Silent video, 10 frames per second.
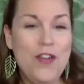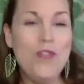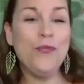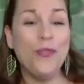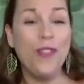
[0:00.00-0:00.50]

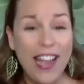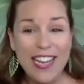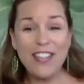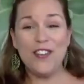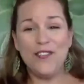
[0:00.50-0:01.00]
Right,
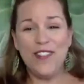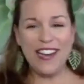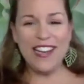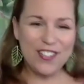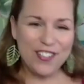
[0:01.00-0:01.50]
you're
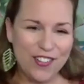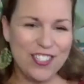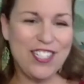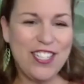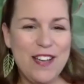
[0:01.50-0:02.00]
running your own
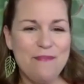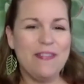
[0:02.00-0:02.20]
ship.